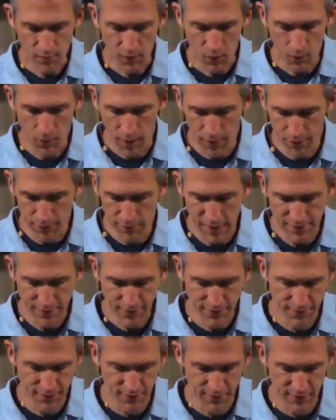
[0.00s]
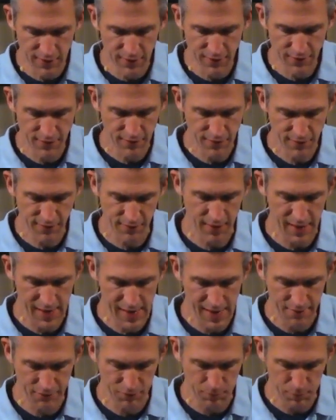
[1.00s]
While the rest seized his
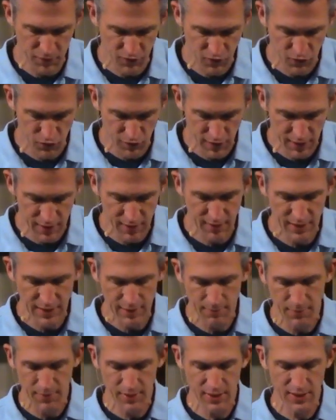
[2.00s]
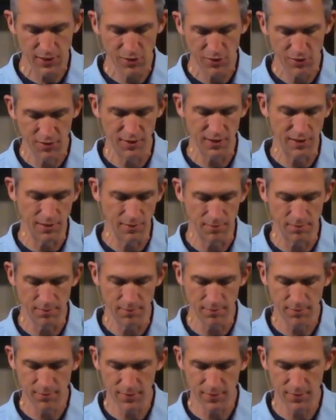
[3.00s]
slaves, mistreated them, and killed them.